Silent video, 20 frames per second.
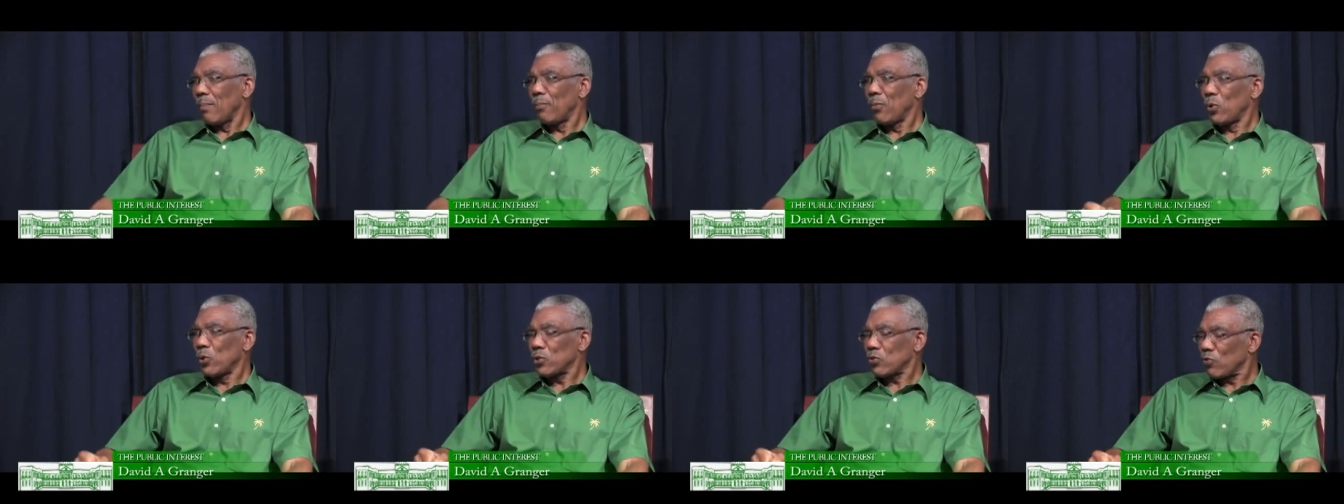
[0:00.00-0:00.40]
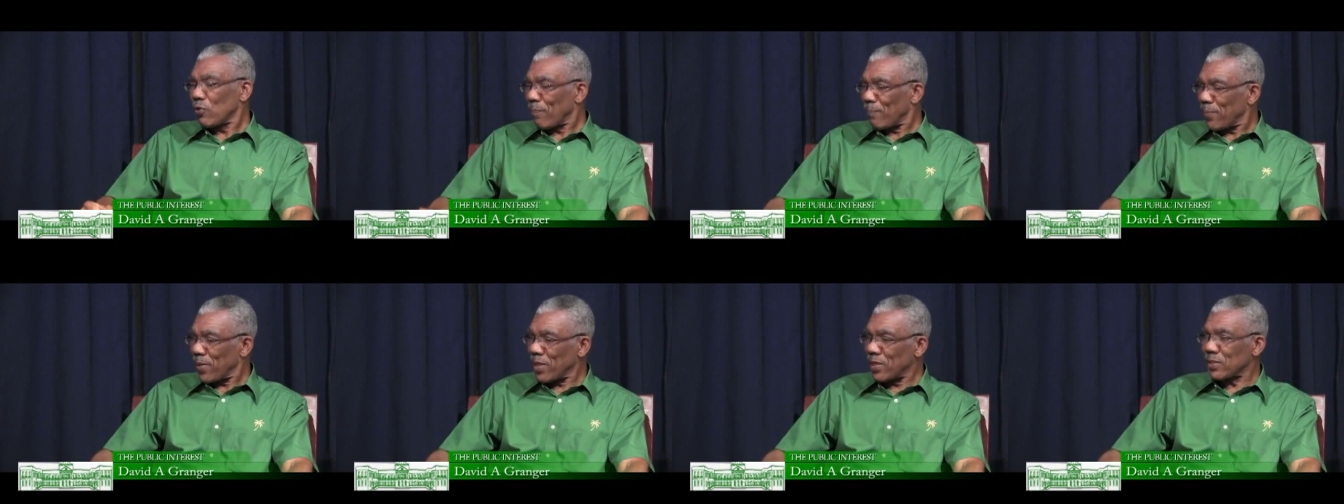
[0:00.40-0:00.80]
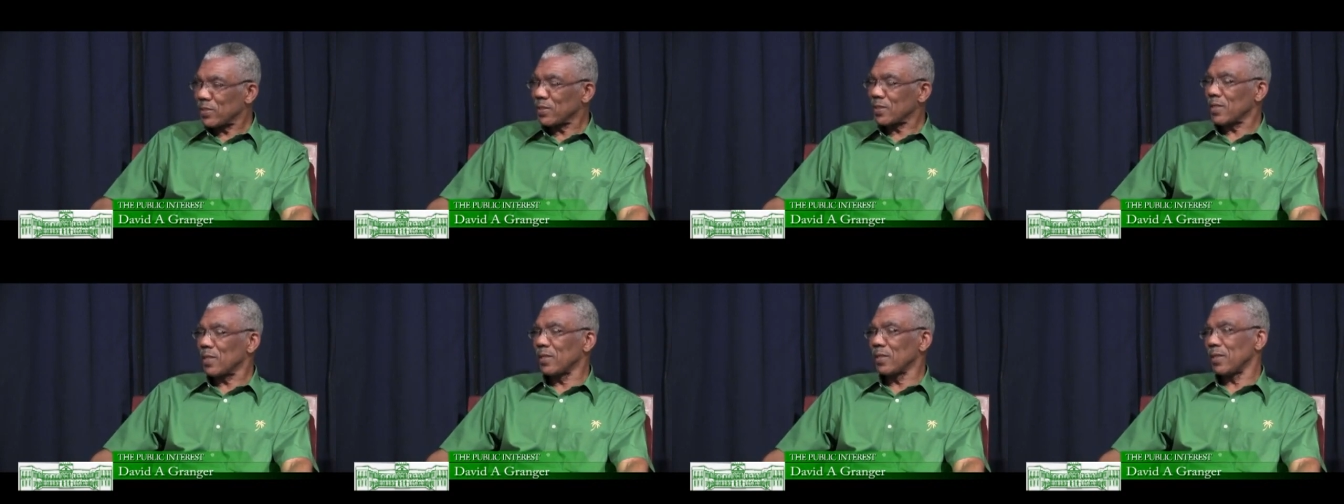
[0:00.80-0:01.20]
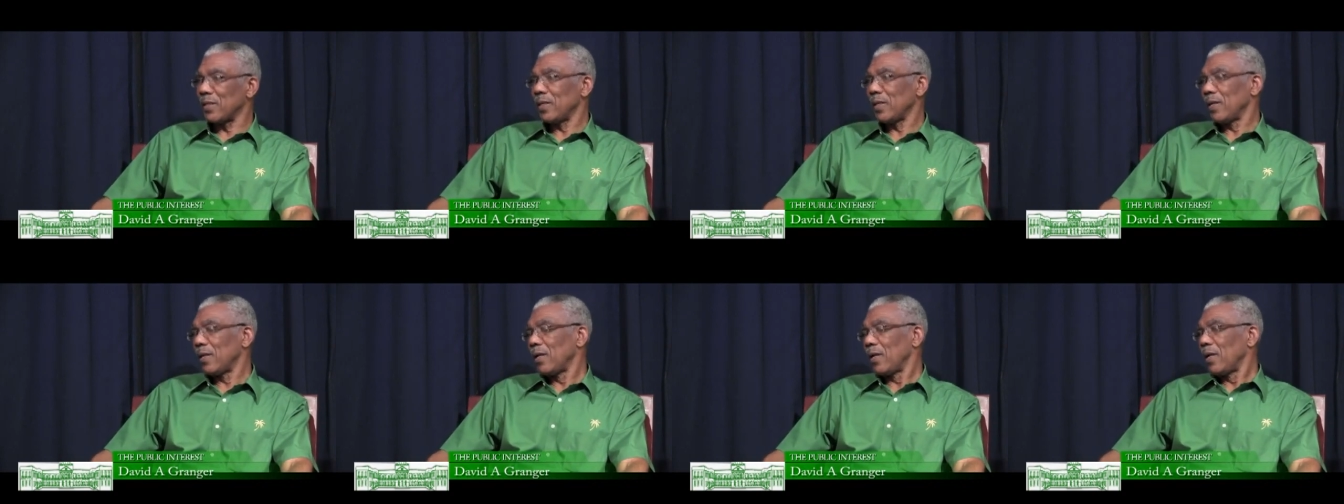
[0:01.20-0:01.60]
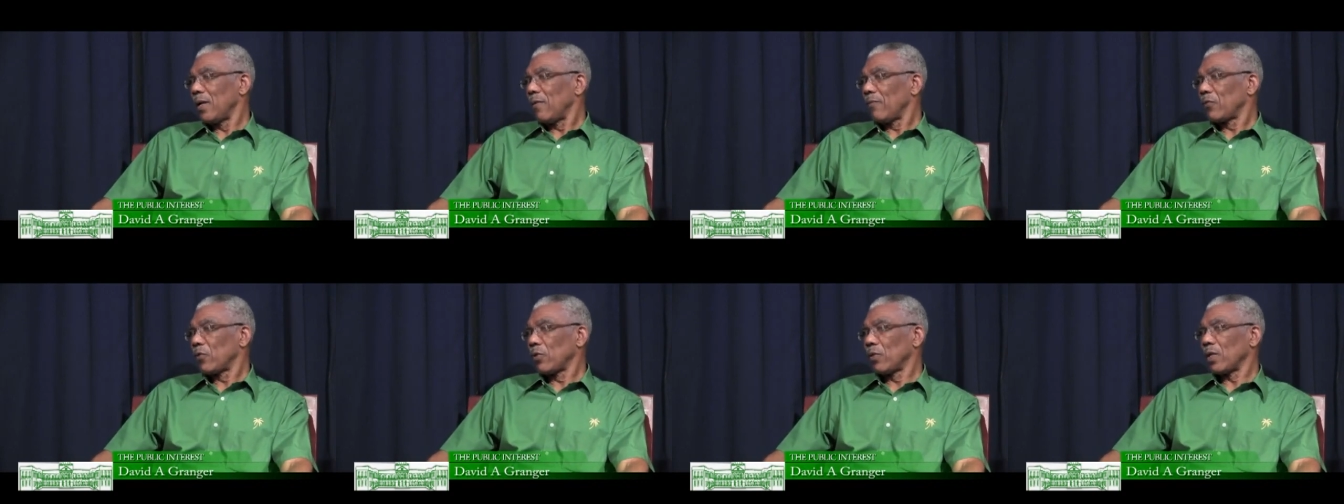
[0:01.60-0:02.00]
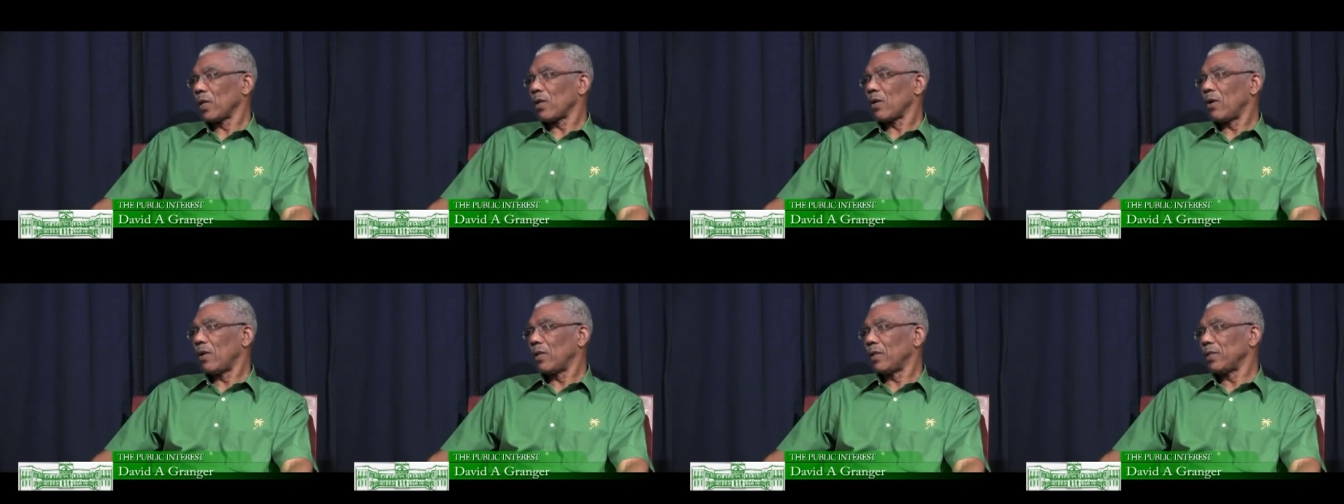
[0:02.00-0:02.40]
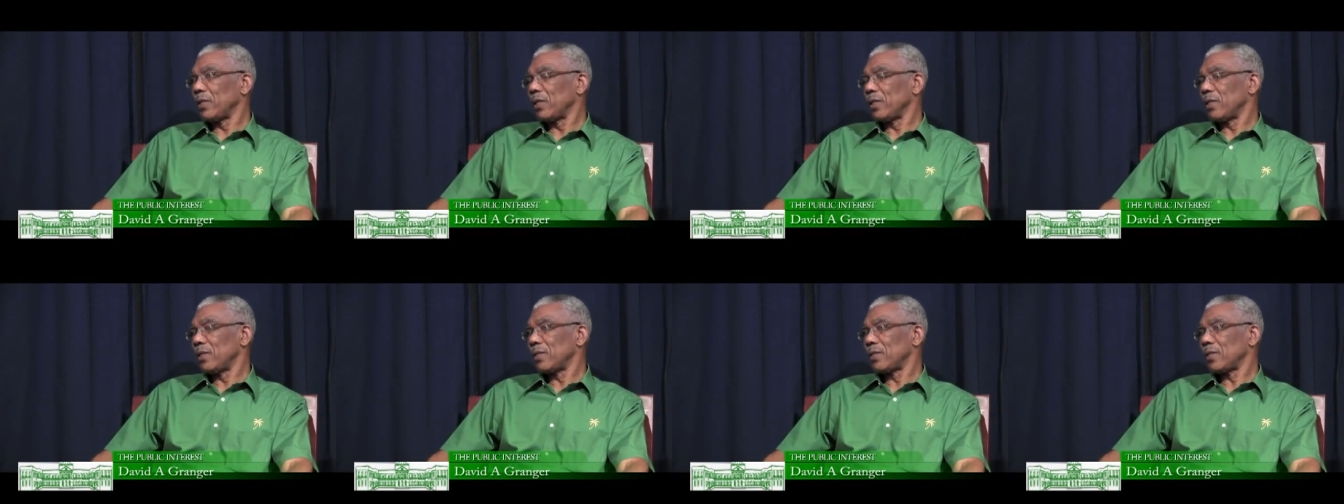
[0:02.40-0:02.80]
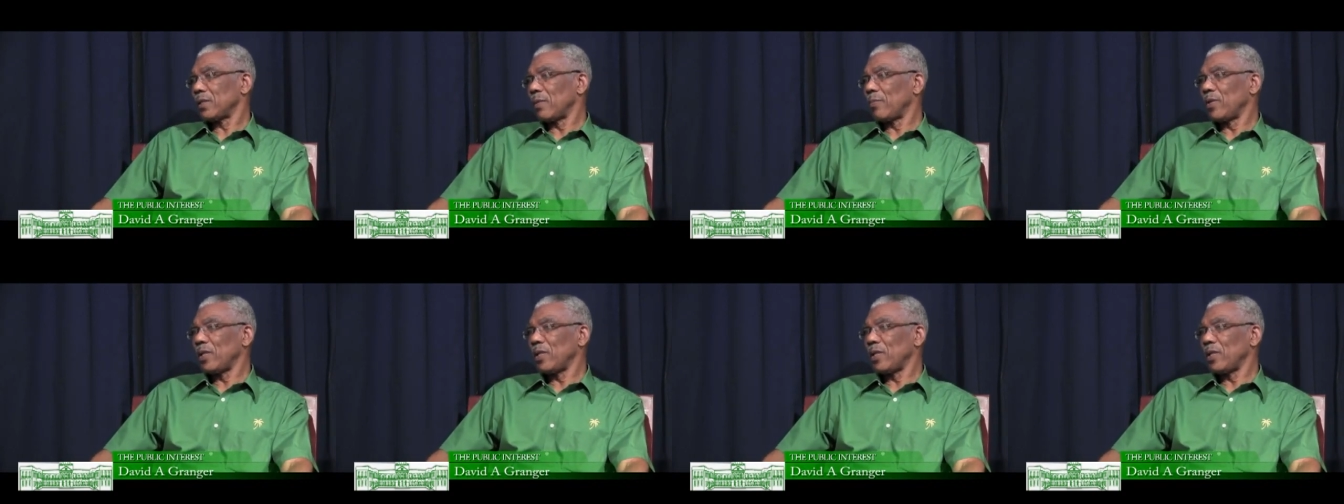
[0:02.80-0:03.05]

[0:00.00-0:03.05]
most rapaciously to the colonies.